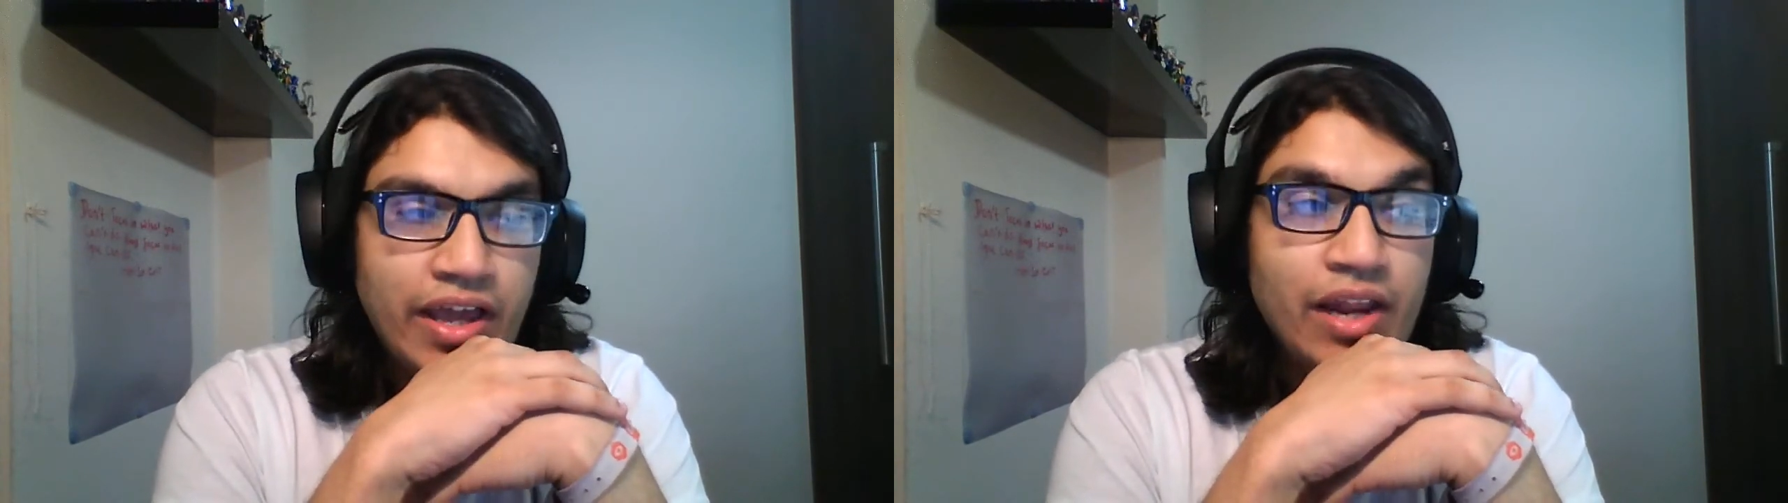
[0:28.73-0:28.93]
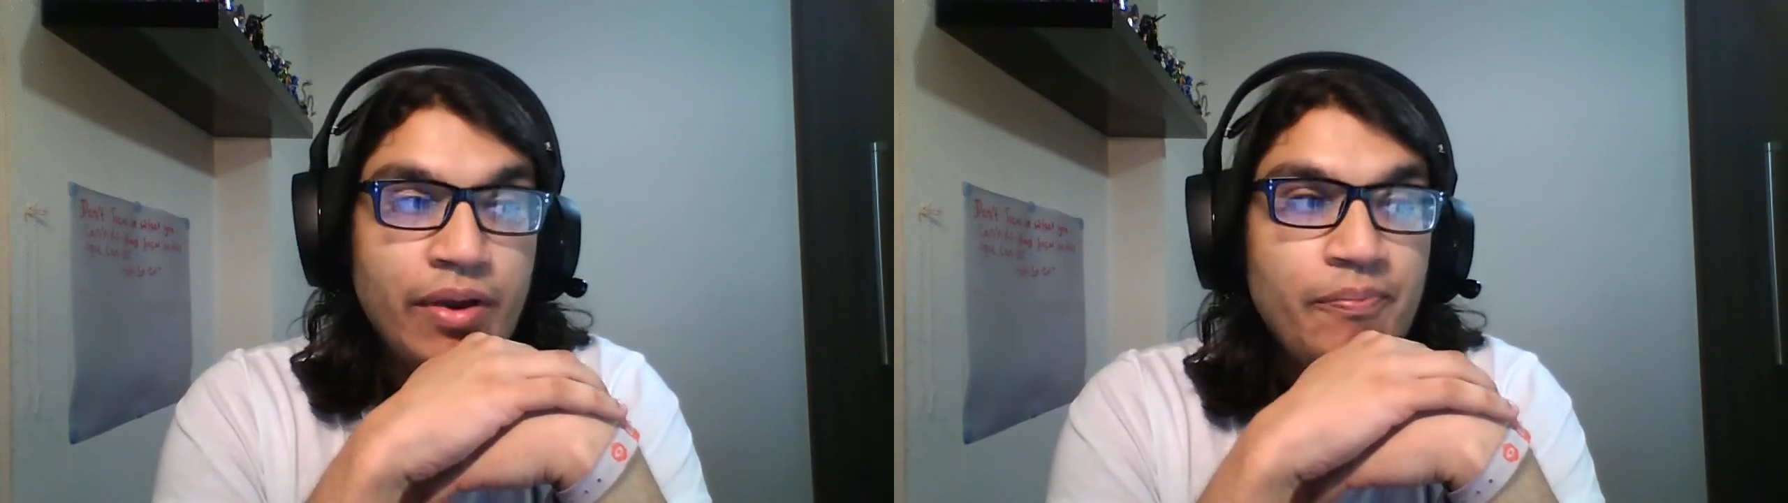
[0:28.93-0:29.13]

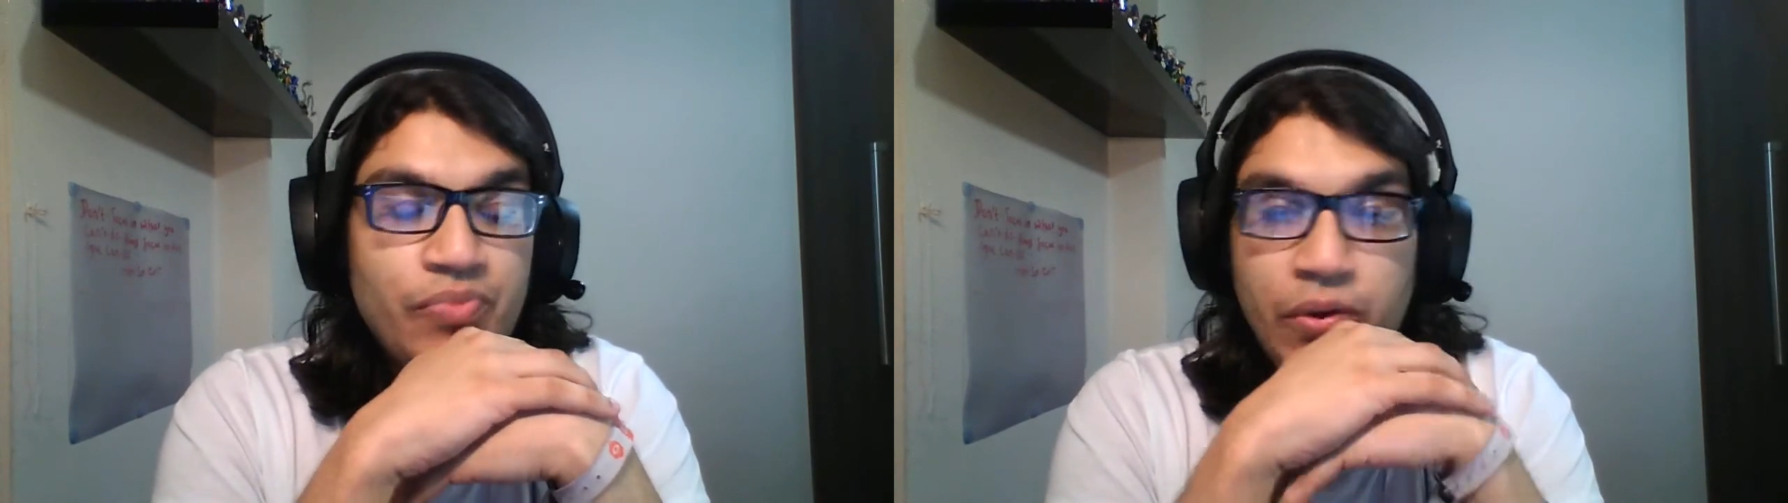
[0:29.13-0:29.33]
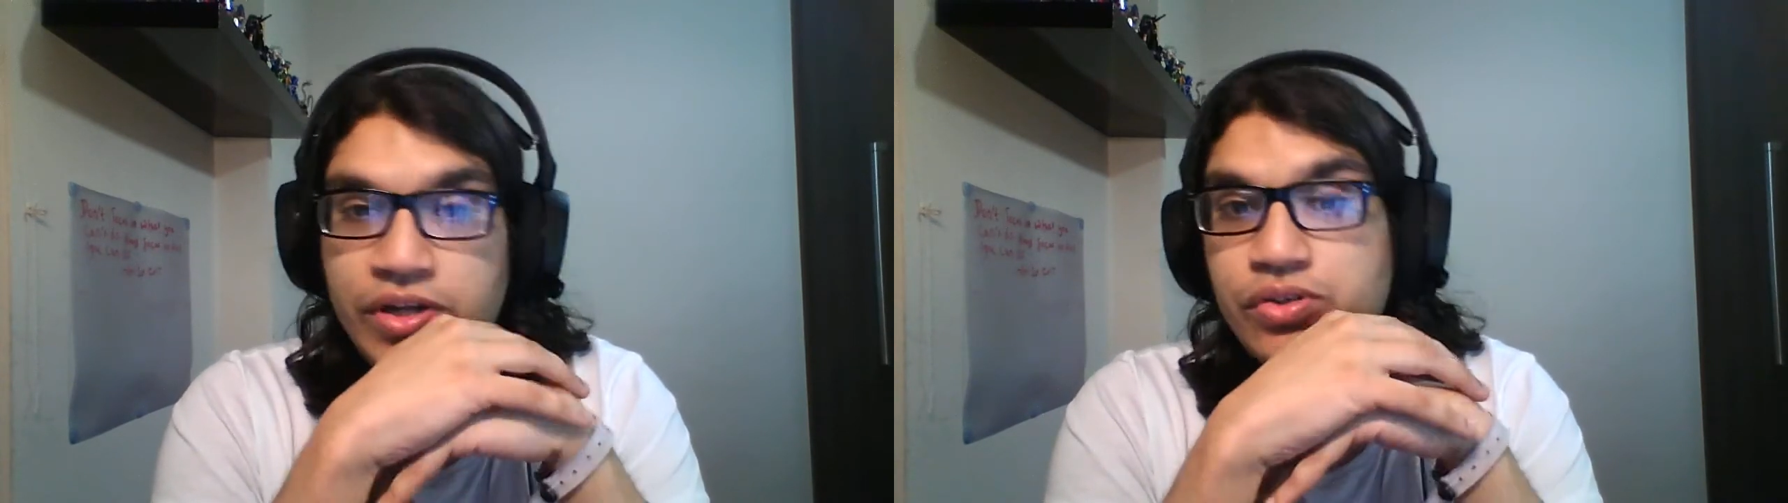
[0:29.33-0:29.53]
Anyway,
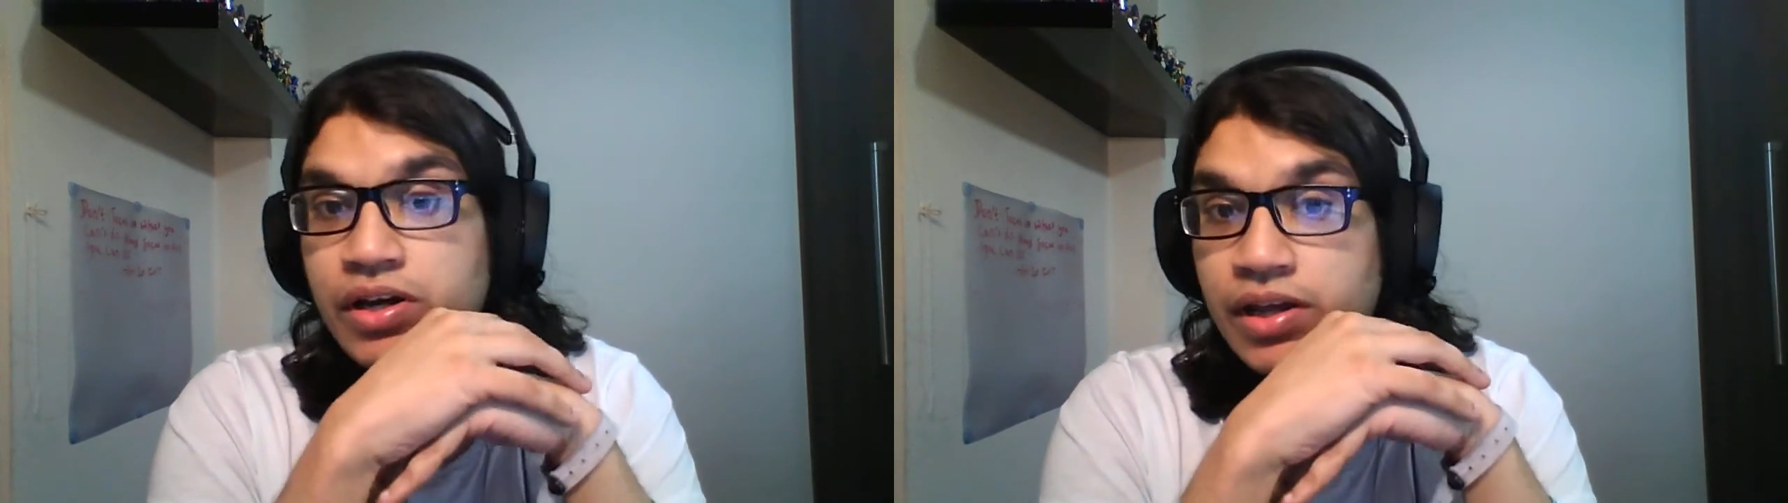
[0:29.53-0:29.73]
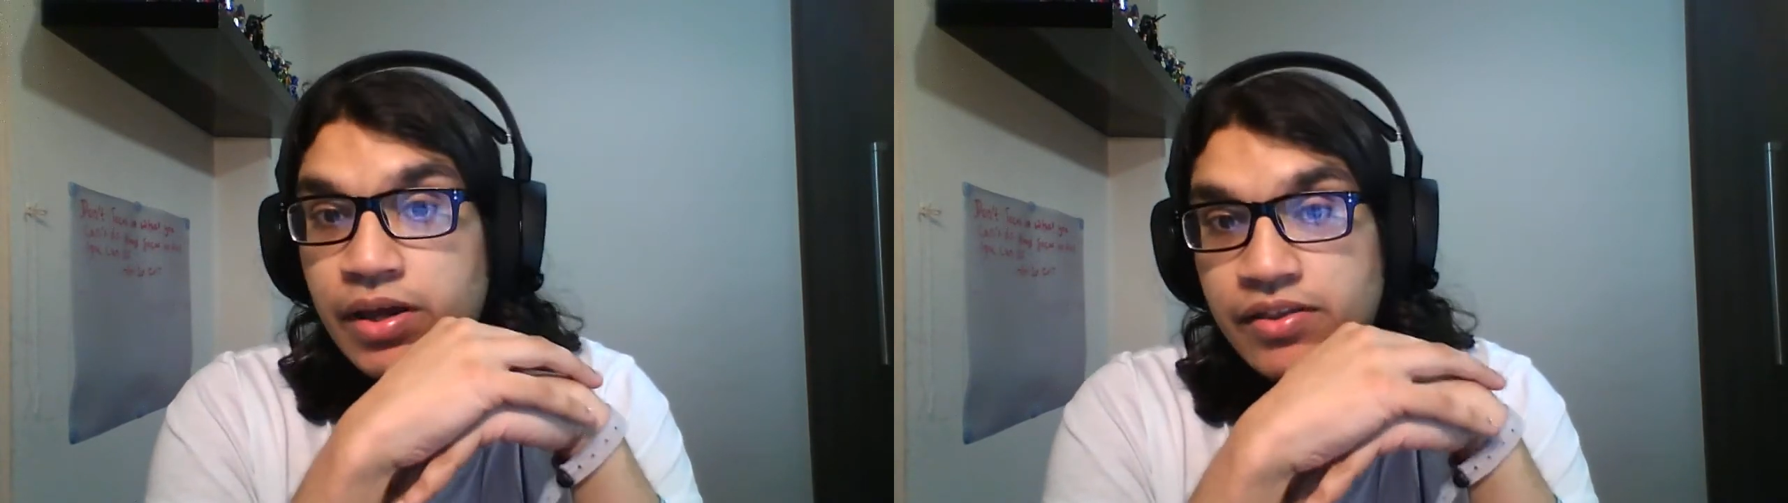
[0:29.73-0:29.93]
I went to a